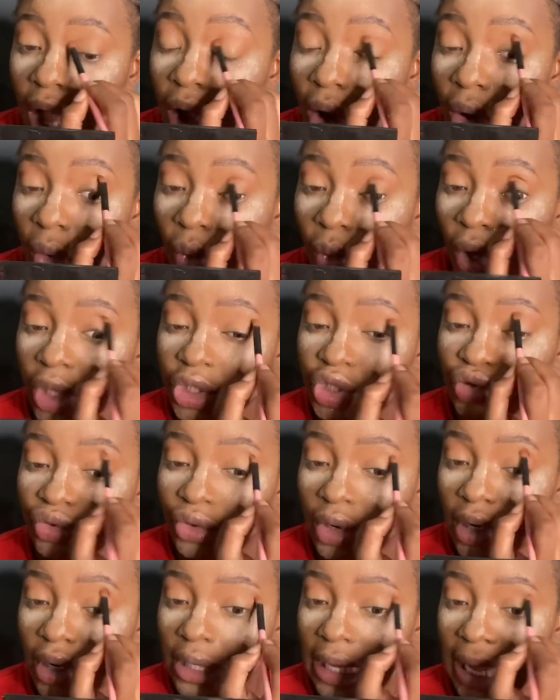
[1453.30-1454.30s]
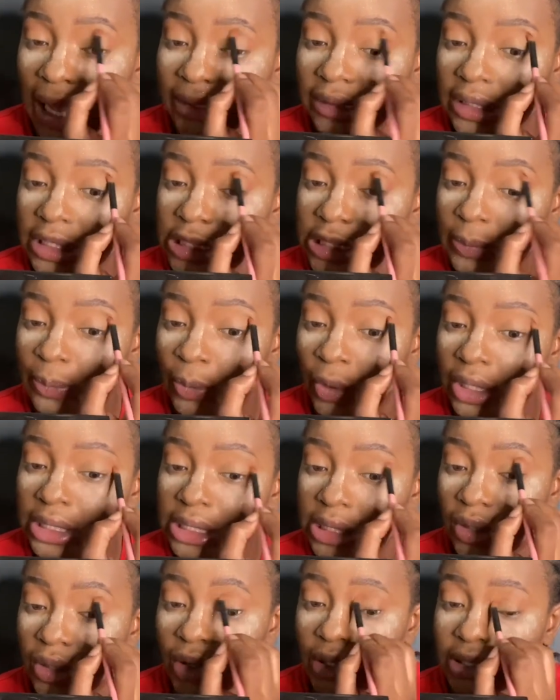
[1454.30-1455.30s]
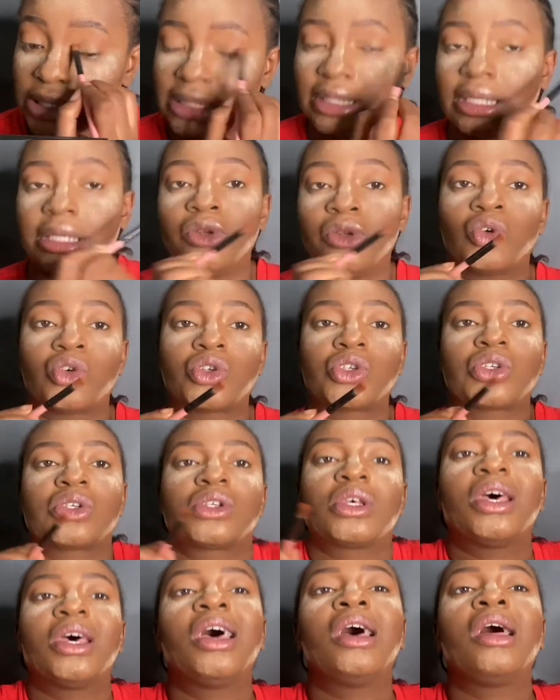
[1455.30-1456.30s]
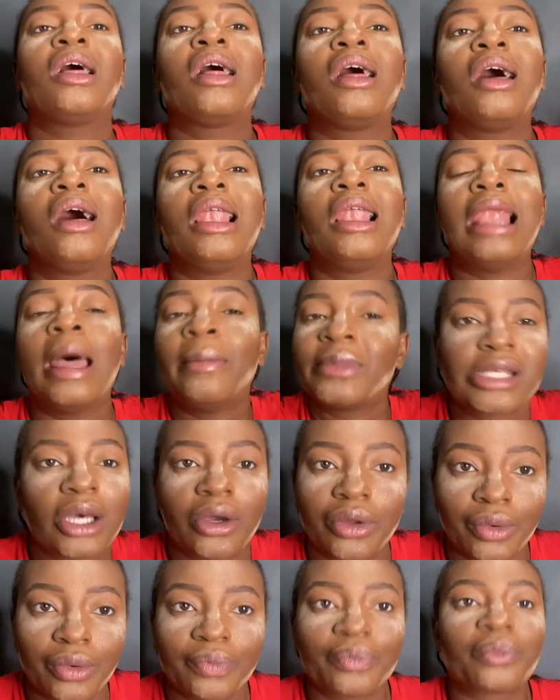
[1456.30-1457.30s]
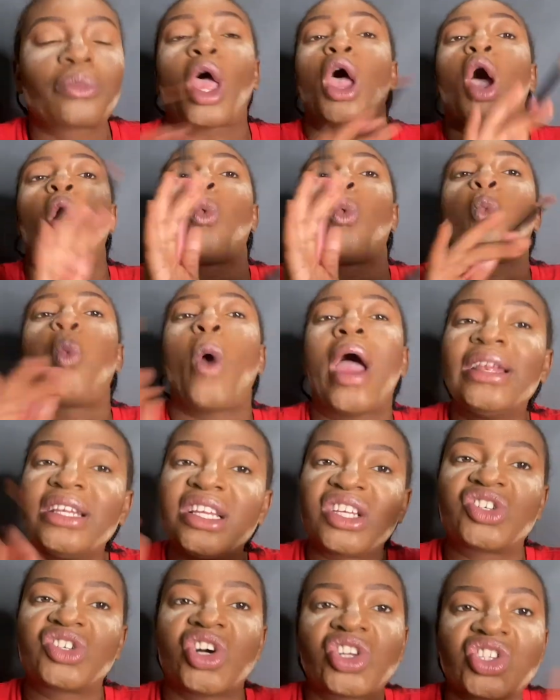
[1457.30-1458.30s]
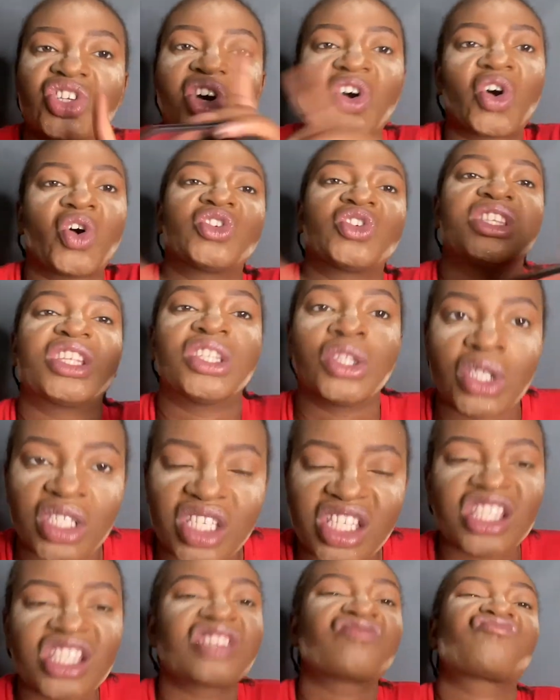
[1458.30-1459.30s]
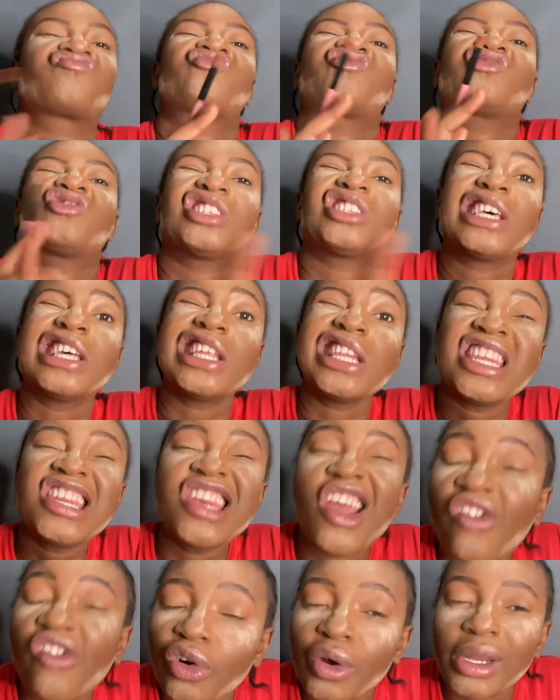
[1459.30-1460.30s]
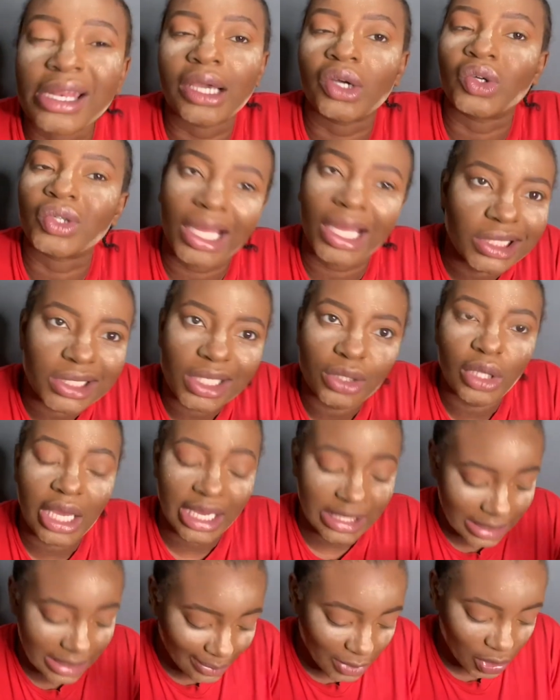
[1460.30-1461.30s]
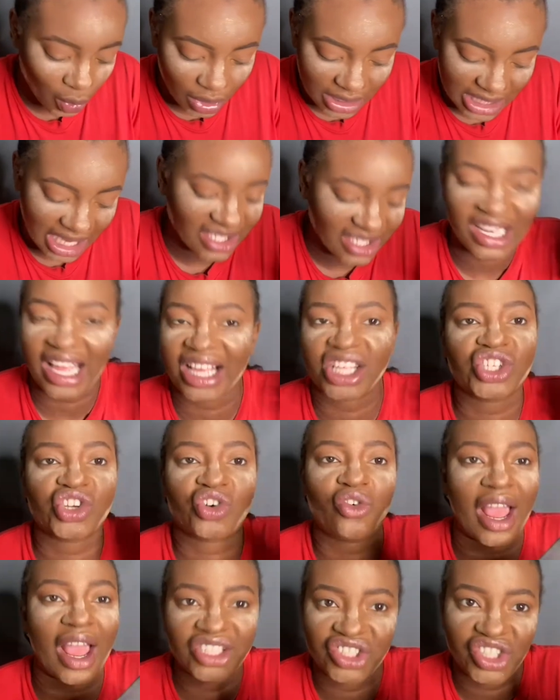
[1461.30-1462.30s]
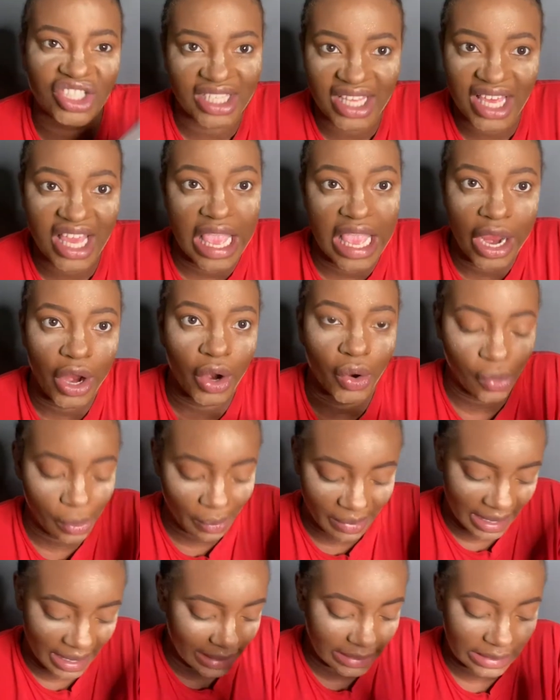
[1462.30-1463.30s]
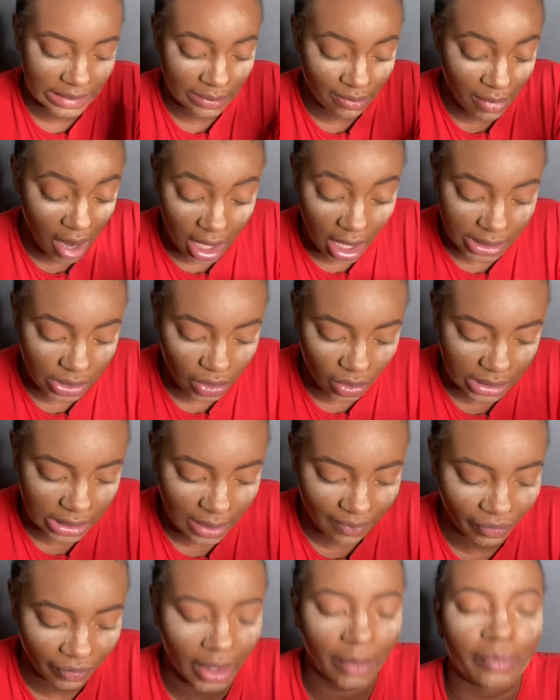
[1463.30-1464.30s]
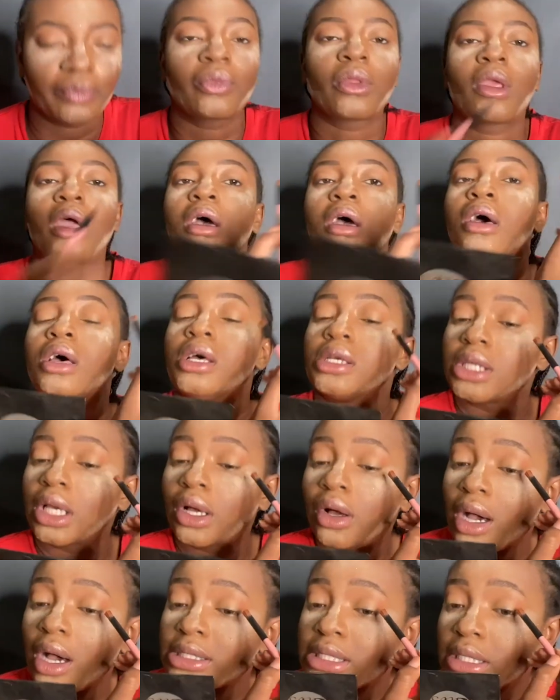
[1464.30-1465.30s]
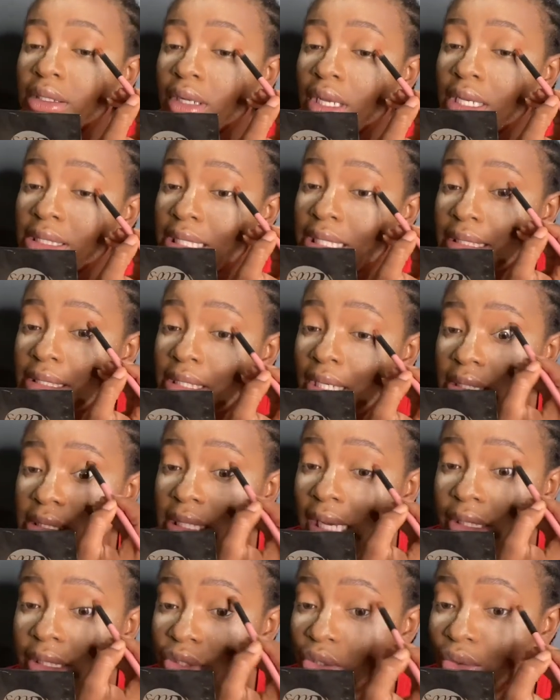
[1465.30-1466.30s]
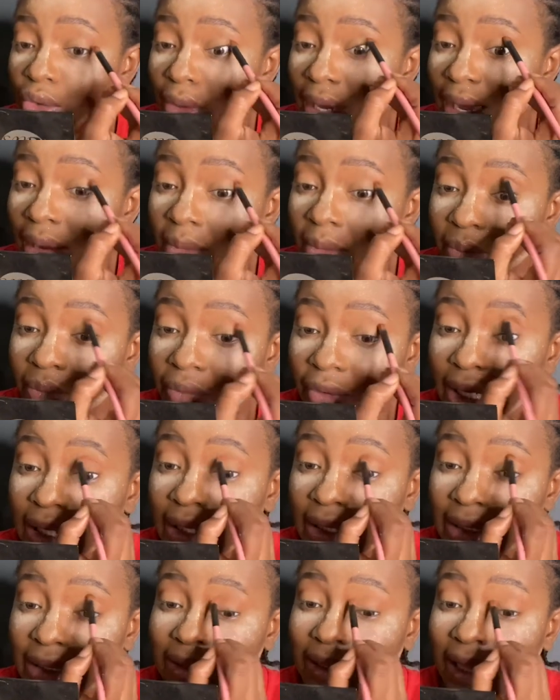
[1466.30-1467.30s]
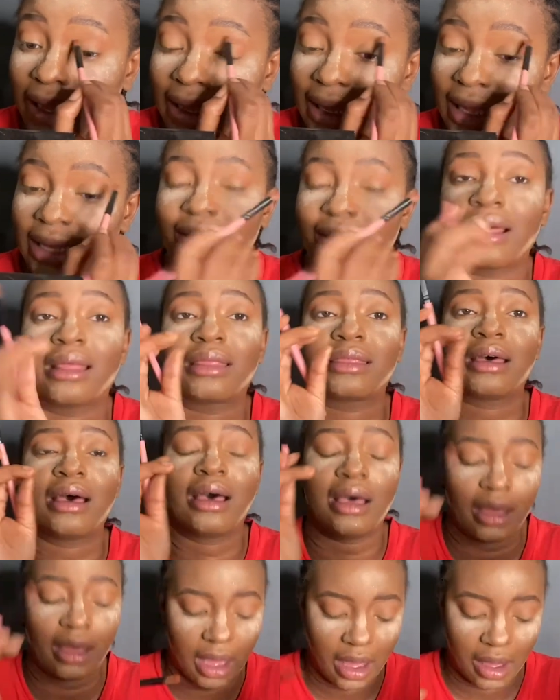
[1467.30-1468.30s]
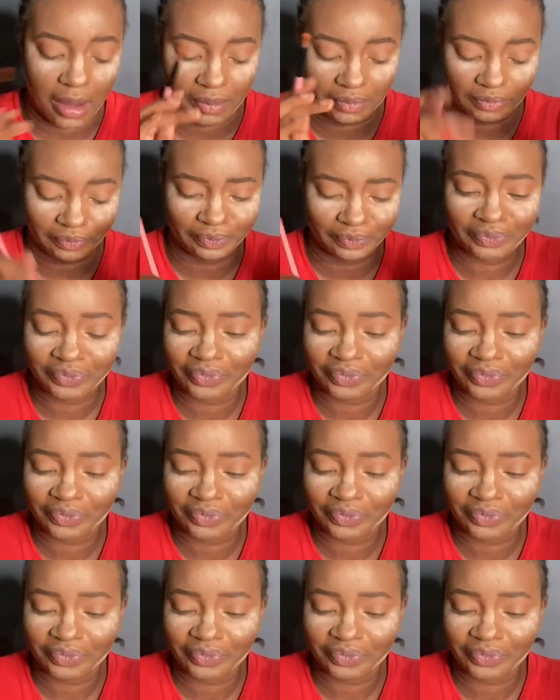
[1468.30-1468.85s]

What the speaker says: what's wrong? At this point, he calls in a nurse. Let me tell you, when the doctor calls the nurse, never really a good idea, except he wants her to like scratch his ear or behind his mask or something. So he calls the nurse and tells her to go and bring like another, I don't